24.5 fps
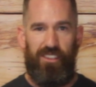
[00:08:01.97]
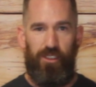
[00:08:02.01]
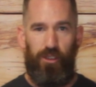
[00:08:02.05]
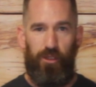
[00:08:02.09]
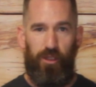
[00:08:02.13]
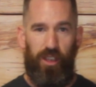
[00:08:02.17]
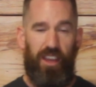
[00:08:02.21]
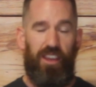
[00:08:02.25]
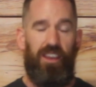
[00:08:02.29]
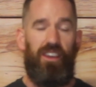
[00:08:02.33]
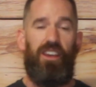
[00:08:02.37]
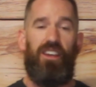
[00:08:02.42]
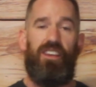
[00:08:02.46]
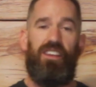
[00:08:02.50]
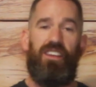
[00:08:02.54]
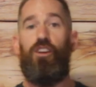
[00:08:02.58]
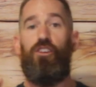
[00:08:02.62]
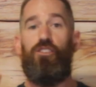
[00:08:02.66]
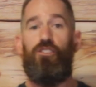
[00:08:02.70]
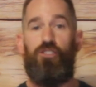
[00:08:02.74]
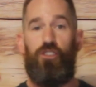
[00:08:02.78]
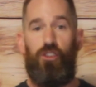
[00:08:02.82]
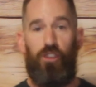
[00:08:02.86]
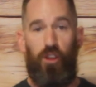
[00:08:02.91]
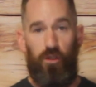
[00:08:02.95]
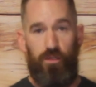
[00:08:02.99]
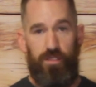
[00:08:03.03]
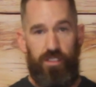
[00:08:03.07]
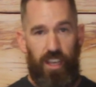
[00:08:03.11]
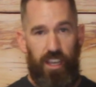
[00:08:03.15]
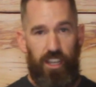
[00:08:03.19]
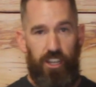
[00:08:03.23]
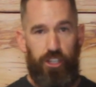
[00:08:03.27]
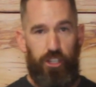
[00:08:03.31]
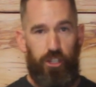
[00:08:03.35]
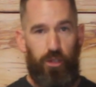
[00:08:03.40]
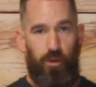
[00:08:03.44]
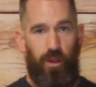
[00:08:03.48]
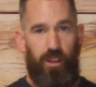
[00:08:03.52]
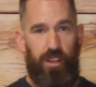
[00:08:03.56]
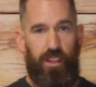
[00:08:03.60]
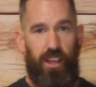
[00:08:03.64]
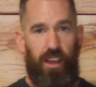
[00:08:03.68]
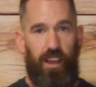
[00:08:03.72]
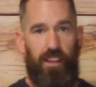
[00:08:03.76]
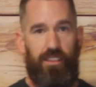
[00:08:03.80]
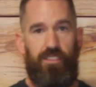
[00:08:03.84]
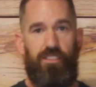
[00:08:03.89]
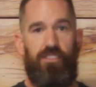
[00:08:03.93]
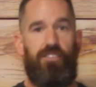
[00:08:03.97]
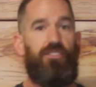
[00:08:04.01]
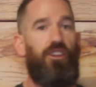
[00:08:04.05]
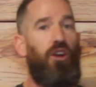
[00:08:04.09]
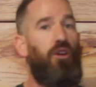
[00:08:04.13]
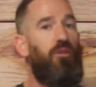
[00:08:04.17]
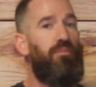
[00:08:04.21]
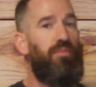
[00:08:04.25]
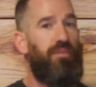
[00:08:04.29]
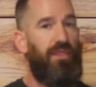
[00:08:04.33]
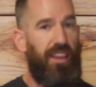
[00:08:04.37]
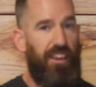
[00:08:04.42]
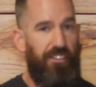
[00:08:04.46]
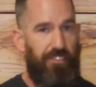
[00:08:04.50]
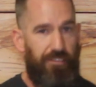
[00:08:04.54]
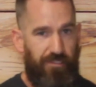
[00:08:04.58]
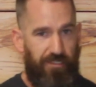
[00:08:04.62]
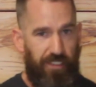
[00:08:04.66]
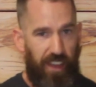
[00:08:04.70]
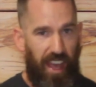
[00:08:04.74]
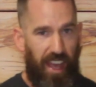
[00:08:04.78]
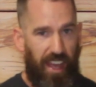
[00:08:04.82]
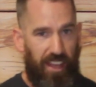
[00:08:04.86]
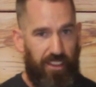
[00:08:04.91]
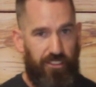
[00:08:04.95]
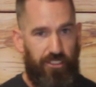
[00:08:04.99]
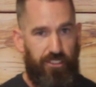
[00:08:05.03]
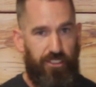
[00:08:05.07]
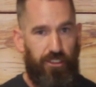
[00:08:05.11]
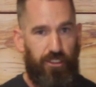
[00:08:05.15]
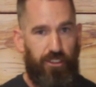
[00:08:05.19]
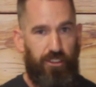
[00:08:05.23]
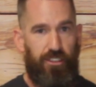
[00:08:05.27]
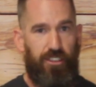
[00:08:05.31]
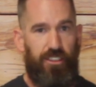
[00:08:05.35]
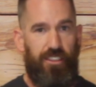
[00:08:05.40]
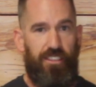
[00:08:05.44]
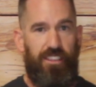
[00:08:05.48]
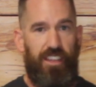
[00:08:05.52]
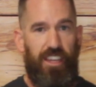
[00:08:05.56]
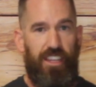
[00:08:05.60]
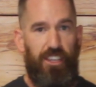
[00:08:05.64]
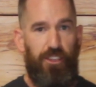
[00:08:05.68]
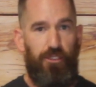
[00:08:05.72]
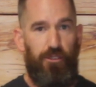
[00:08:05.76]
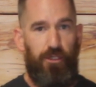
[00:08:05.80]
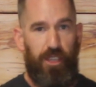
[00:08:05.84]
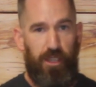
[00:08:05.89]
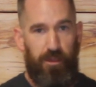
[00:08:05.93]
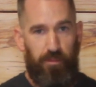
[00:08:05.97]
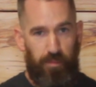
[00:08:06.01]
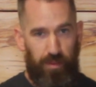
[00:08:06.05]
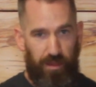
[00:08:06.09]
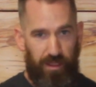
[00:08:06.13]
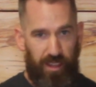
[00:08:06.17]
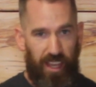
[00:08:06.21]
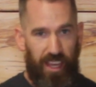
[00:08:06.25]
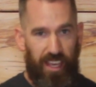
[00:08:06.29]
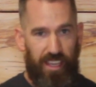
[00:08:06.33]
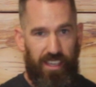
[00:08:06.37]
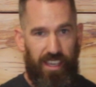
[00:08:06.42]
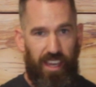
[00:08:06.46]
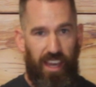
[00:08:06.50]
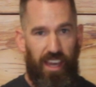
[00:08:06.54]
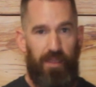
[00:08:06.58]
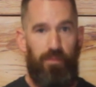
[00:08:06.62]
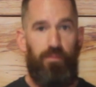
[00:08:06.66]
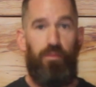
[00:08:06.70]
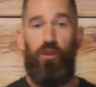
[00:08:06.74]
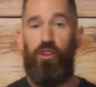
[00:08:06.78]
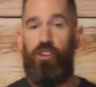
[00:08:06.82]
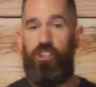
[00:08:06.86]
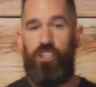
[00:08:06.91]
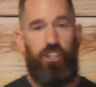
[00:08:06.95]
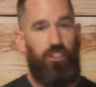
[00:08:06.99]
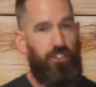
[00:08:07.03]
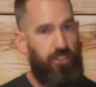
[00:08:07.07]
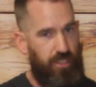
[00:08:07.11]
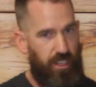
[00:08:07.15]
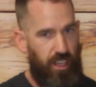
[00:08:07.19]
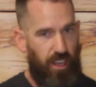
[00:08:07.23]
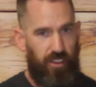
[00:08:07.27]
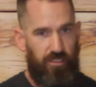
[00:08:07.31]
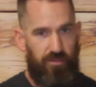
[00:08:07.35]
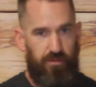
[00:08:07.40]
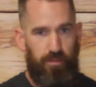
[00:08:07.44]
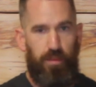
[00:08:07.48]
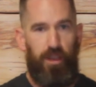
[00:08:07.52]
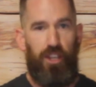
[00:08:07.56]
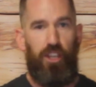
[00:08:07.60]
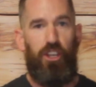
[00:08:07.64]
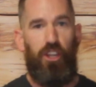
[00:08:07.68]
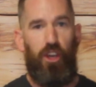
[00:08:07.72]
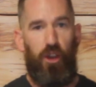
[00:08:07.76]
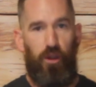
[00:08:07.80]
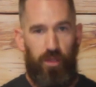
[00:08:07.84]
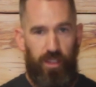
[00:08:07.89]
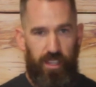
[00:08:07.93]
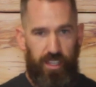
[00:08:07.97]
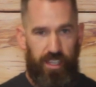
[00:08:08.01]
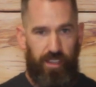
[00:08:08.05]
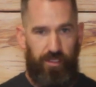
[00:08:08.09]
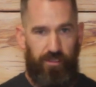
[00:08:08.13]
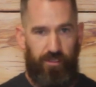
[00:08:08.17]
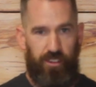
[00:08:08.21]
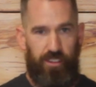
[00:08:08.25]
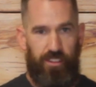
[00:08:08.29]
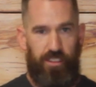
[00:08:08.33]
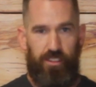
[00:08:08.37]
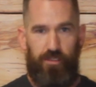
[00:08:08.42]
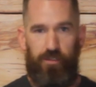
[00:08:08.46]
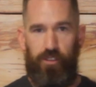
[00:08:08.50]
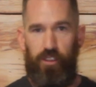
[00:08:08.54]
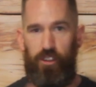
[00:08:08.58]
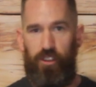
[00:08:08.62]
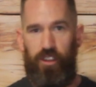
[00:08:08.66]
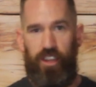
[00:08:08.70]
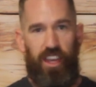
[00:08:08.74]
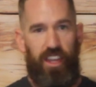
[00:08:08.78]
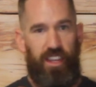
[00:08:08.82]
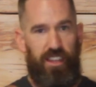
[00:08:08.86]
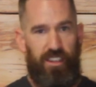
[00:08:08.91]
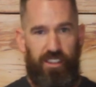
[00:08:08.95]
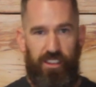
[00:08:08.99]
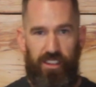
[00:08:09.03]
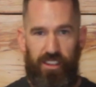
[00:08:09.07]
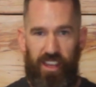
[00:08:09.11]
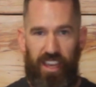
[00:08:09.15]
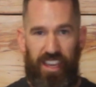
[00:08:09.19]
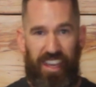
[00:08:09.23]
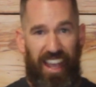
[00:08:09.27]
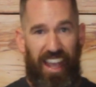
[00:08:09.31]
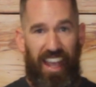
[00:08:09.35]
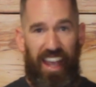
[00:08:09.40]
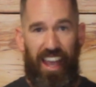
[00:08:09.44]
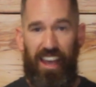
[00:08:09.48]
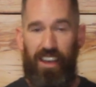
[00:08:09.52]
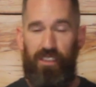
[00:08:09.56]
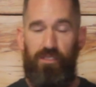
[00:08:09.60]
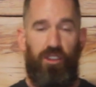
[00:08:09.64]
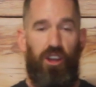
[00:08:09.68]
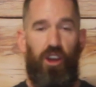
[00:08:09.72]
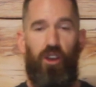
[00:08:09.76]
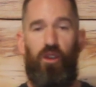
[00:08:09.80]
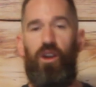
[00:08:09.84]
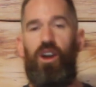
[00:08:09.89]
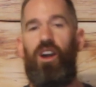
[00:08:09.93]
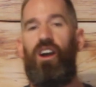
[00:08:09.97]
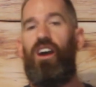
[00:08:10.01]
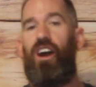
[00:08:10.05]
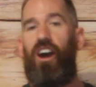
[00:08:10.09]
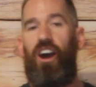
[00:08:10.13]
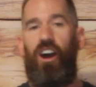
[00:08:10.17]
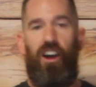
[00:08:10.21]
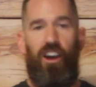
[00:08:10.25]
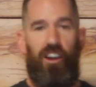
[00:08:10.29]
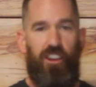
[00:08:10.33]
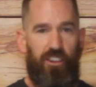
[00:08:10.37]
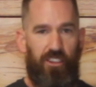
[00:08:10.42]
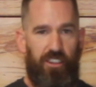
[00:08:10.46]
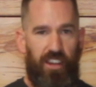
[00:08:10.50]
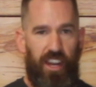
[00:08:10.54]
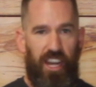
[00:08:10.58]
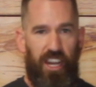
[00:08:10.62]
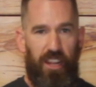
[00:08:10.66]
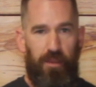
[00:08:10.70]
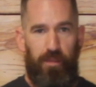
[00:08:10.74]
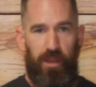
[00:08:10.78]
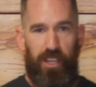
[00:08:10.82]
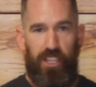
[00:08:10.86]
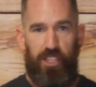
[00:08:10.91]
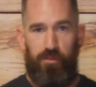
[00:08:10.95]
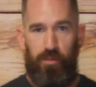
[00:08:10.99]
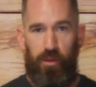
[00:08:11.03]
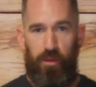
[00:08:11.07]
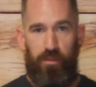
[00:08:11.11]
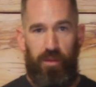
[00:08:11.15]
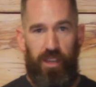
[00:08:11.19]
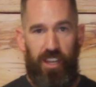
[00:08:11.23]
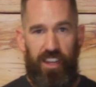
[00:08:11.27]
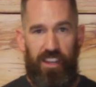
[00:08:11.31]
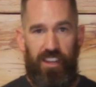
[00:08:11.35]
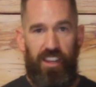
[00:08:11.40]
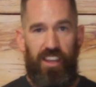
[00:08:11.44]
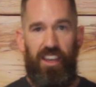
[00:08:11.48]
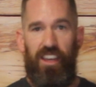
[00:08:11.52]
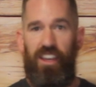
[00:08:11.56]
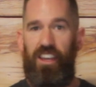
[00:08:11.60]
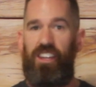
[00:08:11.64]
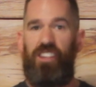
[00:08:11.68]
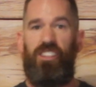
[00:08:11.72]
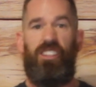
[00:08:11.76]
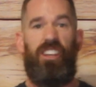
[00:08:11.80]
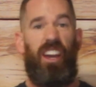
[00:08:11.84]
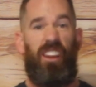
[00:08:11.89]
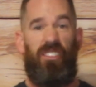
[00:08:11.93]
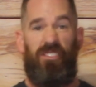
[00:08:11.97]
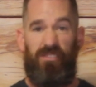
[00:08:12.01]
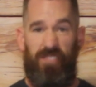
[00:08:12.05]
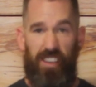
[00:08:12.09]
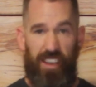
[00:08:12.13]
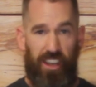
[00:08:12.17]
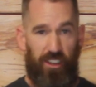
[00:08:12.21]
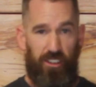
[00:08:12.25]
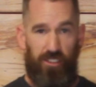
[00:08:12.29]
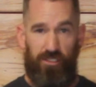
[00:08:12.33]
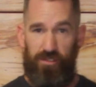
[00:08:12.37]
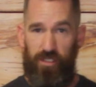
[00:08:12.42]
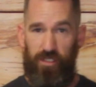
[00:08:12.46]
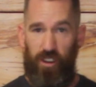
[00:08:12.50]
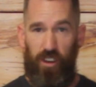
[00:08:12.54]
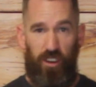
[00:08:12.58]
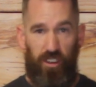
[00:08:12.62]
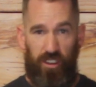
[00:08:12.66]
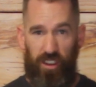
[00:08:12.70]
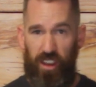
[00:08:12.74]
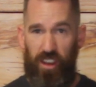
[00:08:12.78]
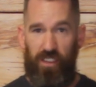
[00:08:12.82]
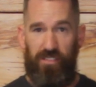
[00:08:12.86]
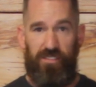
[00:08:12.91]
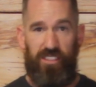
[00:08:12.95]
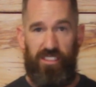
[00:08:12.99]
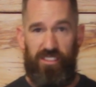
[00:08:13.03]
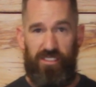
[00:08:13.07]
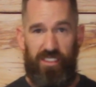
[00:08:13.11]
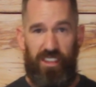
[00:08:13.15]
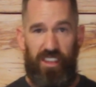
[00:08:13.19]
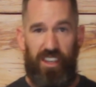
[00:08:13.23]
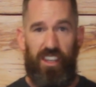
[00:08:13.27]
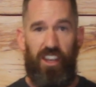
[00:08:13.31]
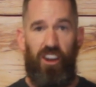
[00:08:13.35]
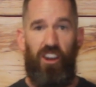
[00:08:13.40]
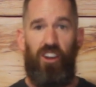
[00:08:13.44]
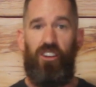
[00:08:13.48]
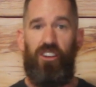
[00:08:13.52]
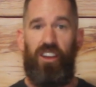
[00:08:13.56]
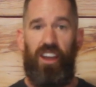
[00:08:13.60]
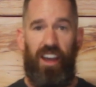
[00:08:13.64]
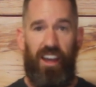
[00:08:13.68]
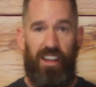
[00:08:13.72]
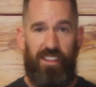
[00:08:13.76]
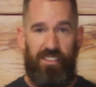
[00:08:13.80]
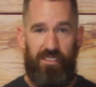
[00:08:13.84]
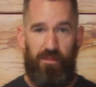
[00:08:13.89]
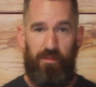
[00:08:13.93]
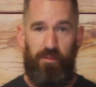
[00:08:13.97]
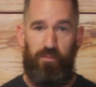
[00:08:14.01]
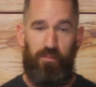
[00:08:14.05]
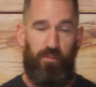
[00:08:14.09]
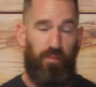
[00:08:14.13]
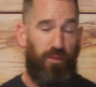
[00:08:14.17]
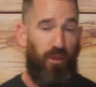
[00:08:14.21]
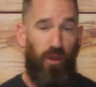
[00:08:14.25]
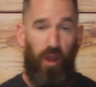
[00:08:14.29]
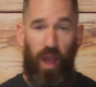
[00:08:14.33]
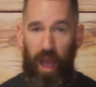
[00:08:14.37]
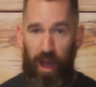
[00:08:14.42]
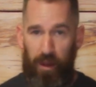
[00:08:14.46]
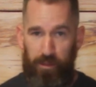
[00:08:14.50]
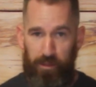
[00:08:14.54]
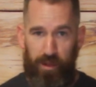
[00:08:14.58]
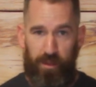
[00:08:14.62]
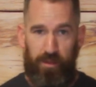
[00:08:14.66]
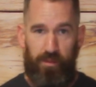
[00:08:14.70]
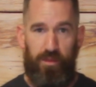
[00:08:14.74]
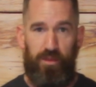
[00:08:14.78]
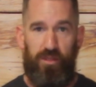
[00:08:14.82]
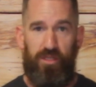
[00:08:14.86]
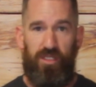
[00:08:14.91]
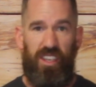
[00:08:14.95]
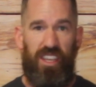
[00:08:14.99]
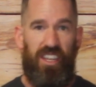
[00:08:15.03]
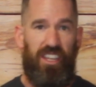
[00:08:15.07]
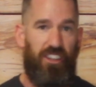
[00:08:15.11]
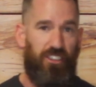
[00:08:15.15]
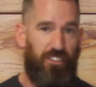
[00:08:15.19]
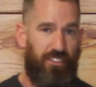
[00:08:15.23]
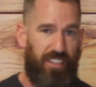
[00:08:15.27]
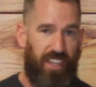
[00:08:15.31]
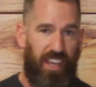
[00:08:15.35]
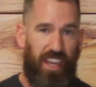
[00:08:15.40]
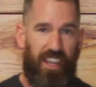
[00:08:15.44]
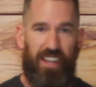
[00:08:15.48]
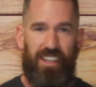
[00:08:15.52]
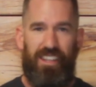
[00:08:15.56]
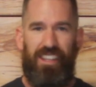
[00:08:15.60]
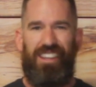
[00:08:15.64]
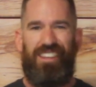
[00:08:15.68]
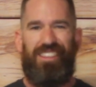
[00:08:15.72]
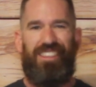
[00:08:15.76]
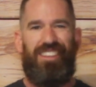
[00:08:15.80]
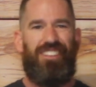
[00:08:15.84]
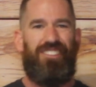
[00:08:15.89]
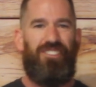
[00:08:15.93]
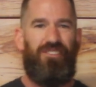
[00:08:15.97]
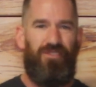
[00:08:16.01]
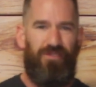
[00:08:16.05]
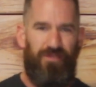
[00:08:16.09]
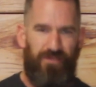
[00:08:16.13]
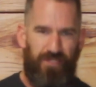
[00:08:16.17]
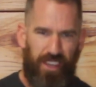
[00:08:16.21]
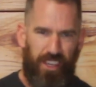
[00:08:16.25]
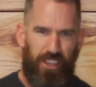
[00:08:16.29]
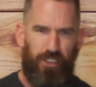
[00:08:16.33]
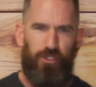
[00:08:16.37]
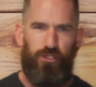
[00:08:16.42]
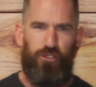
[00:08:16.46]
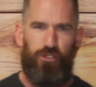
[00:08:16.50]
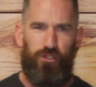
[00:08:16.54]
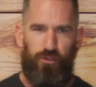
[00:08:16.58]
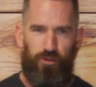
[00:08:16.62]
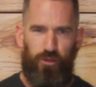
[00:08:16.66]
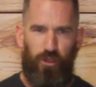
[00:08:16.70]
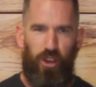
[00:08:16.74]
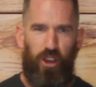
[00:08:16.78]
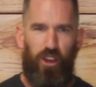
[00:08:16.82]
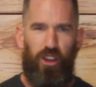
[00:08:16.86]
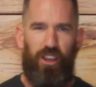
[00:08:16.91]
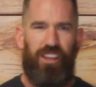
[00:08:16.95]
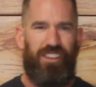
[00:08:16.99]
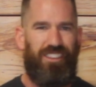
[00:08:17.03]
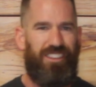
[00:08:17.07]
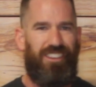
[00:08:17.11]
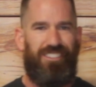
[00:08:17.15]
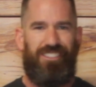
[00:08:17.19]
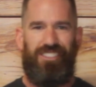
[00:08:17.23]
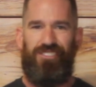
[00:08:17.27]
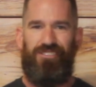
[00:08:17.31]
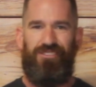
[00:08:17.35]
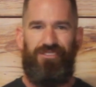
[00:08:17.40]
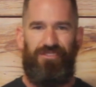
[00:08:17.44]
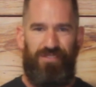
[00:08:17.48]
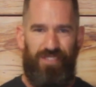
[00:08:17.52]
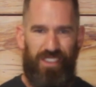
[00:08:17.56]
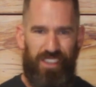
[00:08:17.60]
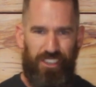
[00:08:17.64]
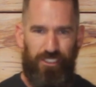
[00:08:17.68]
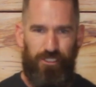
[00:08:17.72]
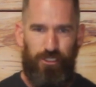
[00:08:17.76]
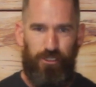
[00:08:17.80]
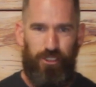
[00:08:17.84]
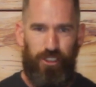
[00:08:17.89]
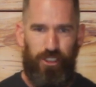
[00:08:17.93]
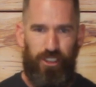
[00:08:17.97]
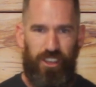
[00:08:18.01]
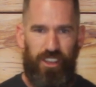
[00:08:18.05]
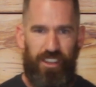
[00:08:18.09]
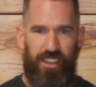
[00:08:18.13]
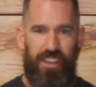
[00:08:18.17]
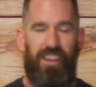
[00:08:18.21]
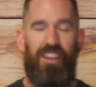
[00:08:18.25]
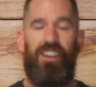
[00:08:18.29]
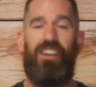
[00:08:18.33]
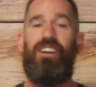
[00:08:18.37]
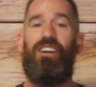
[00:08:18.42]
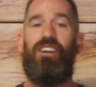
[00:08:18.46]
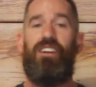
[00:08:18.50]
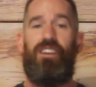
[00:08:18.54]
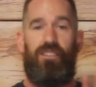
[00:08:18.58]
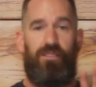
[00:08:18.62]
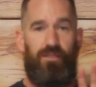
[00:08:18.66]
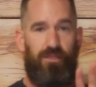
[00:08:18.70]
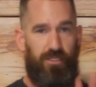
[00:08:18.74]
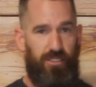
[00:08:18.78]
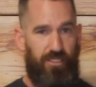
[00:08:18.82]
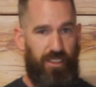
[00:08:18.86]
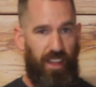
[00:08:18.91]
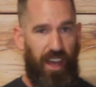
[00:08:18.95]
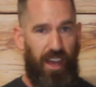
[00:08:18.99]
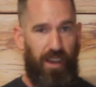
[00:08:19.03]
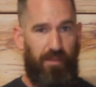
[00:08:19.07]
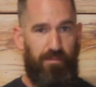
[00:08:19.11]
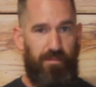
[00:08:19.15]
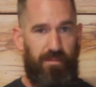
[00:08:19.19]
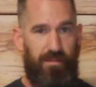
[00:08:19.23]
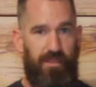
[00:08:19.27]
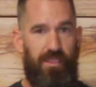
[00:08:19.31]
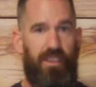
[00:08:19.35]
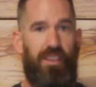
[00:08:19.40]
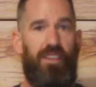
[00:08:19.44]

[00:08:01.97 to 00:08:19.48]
Okay? So don't take shortcuts. Don't play faster than you can play yet. Push yourself, but know the difference. If you're getting to 180 beats per minute, you got fingers falling off the stick, all kinds of problems in your technique. This feels wrong. It doesn't feel good. Stop.